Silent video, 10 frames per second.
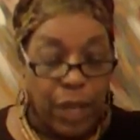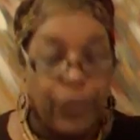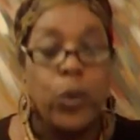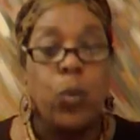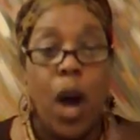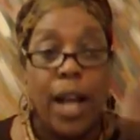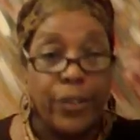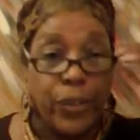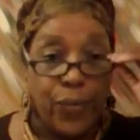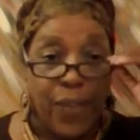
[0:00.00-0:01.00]
if you
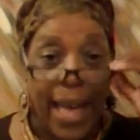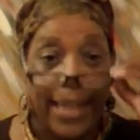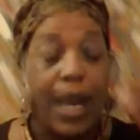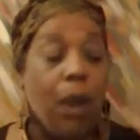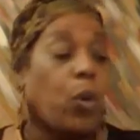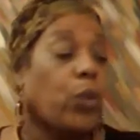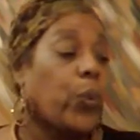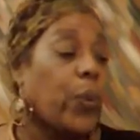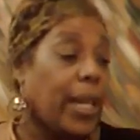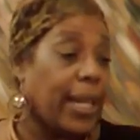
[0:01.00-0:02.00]
want to find out what
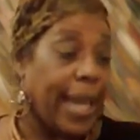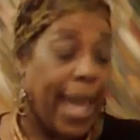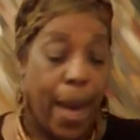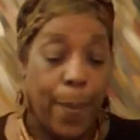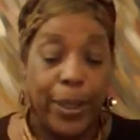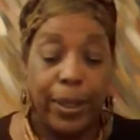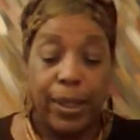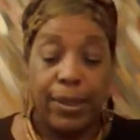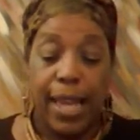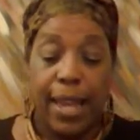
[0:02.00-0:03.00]
really happened,
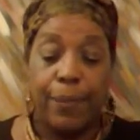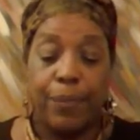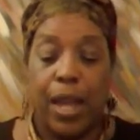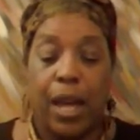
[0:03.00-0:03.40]
because I,